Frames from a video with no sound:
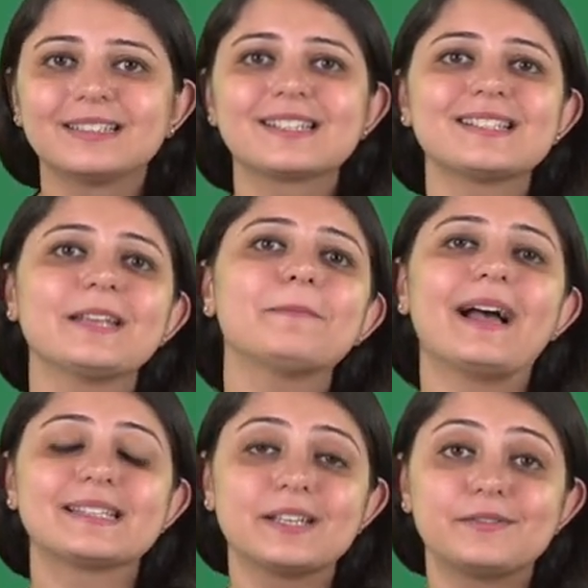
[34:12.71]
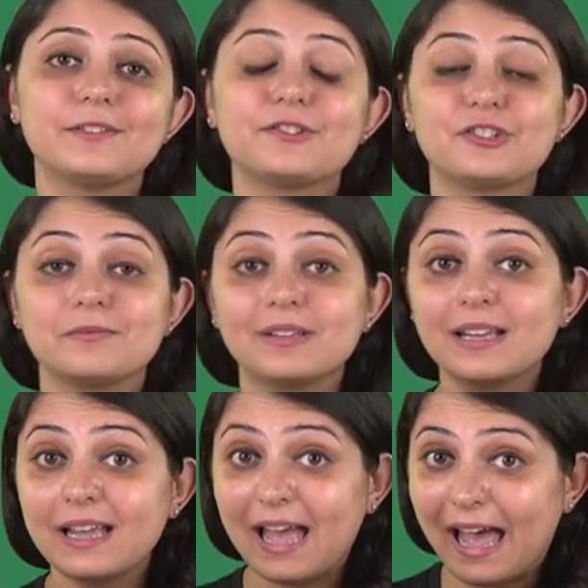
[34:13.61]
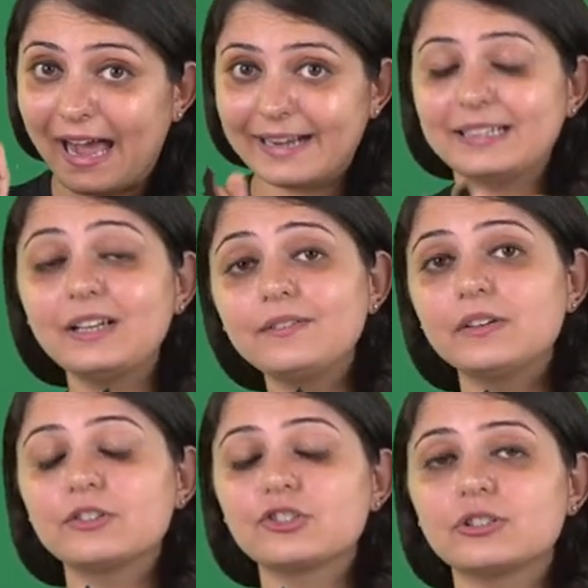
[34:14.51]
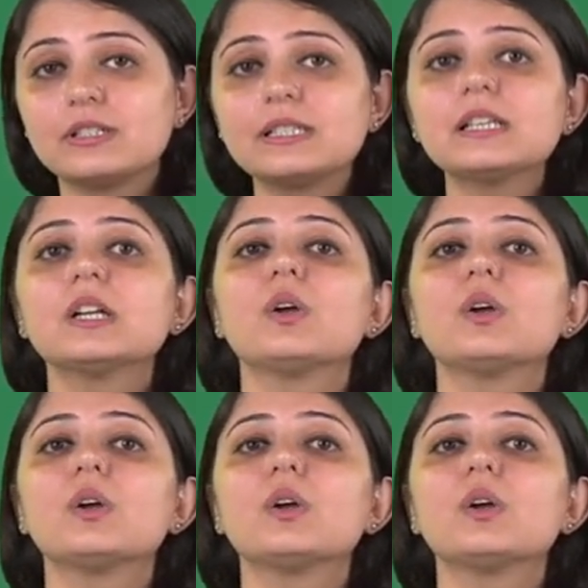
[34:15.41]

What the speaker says: This is like passive revision. Active revision is